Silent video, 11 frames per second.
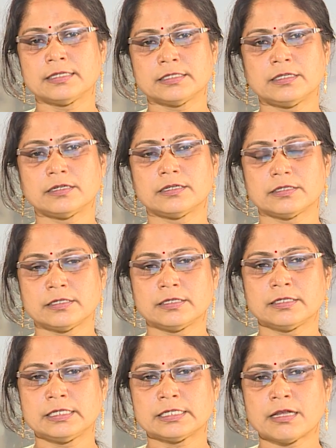the
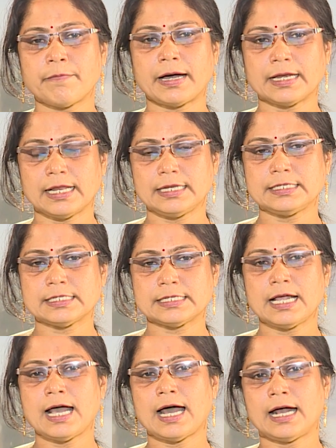system analyst
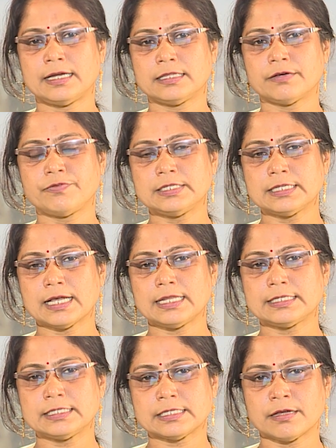and the physical
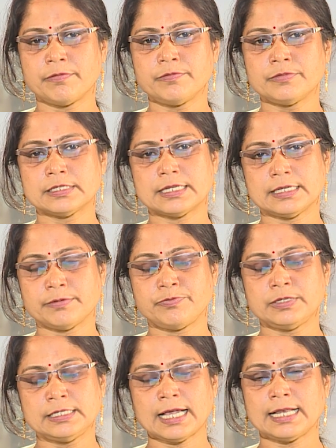
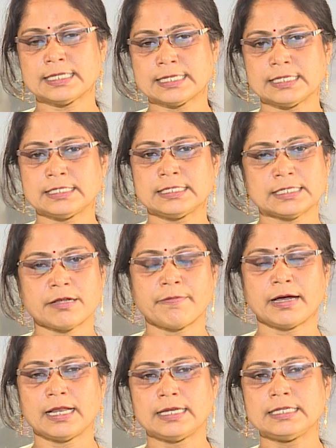stage system
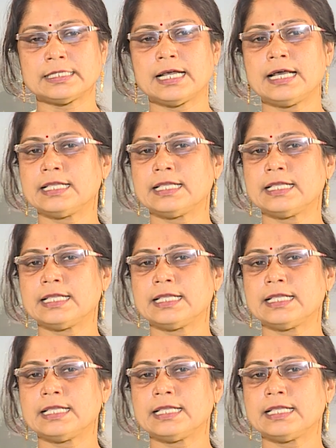analyst,